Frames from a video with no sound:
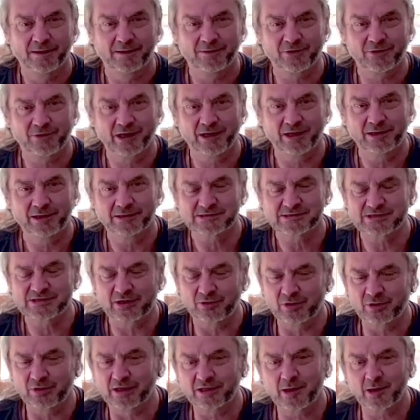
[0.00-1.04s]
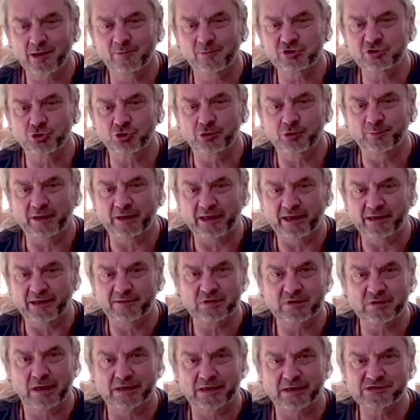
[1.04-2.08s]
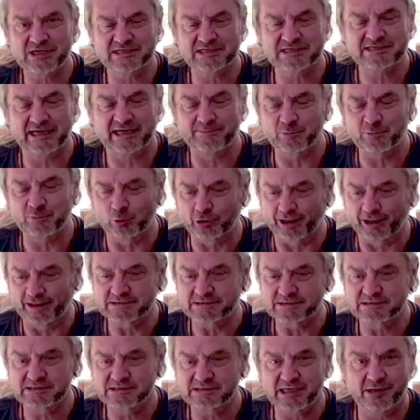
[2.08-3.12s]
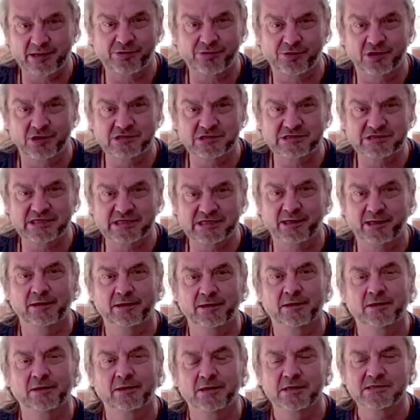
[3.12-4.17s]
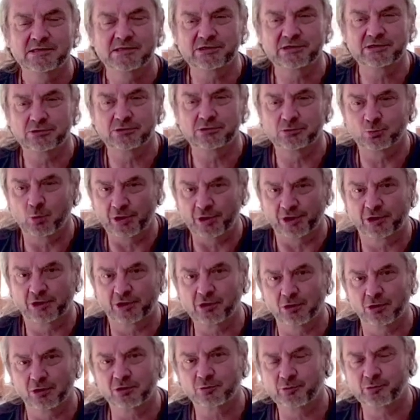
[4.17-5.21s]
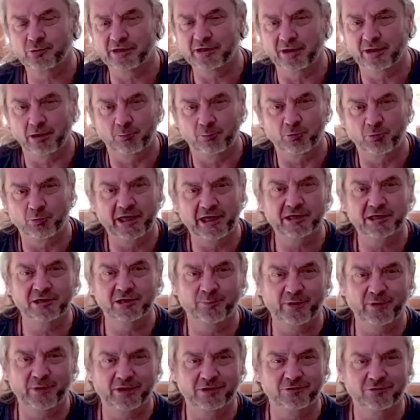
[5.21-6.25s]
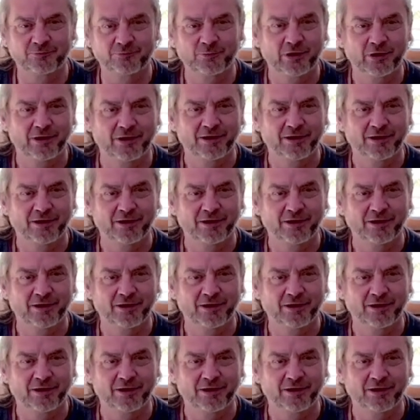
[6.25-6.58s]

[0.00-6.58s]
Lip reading: Okay, so come and join me Saturday mornings, 10:30 till 1 o'clock, with a little break in the middle.